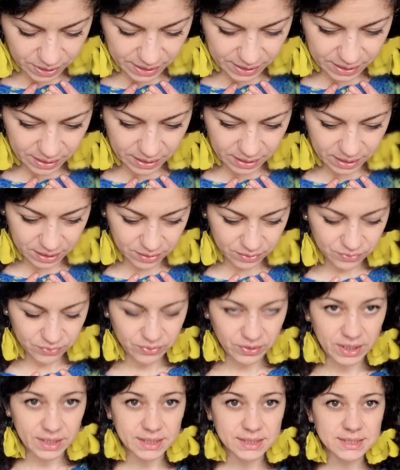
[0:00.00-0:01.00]

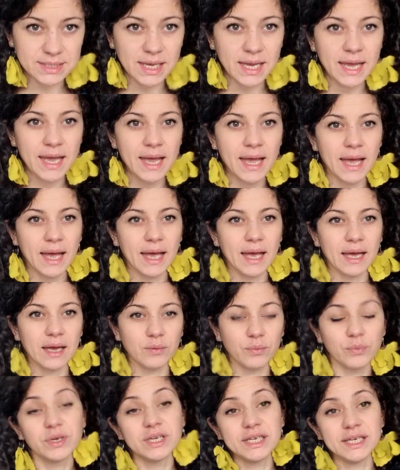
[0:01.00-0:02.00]
increase,
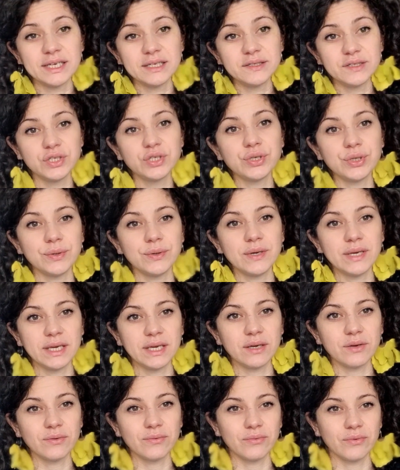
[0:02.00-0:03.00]
we need to
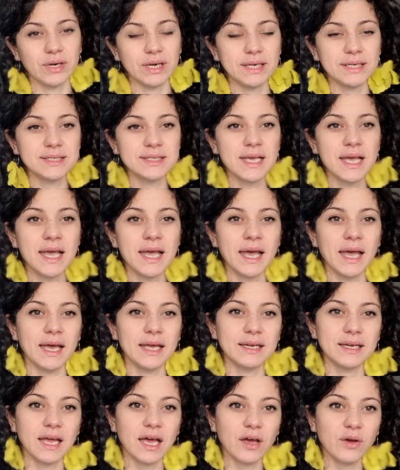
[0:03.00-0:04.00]
increase.
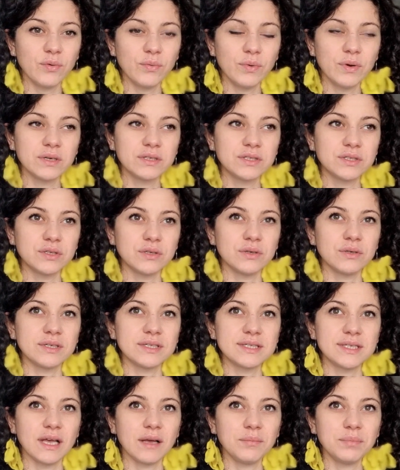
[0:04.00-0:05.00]
And now to
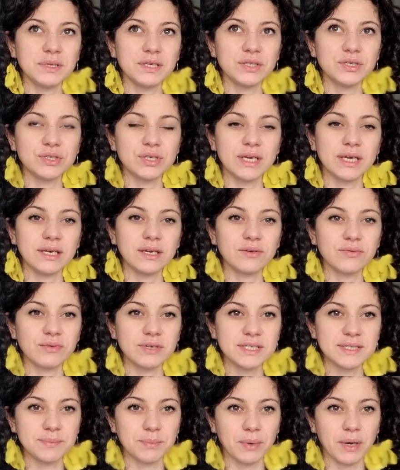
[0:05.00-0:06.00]
establish the
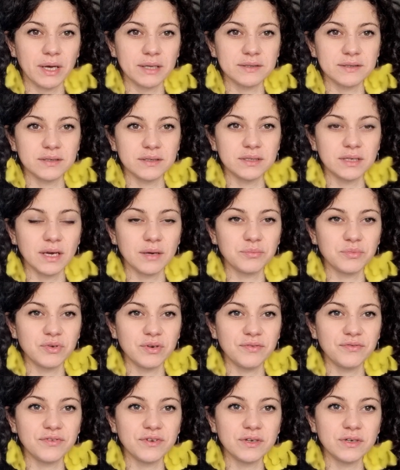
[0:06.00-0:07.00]
increase pattern, I'm
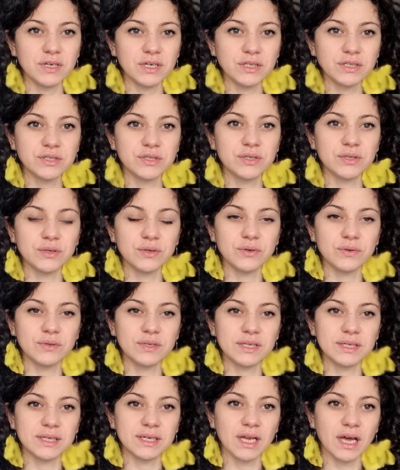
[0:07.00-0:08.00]
referring to
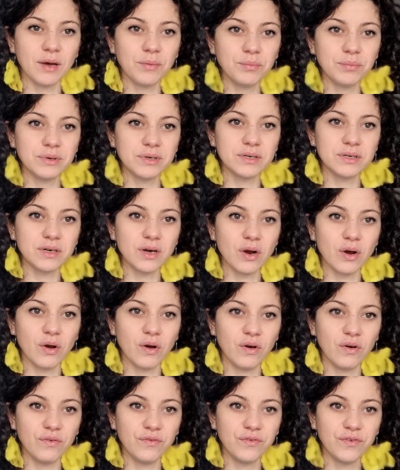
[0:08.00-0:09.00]
the number of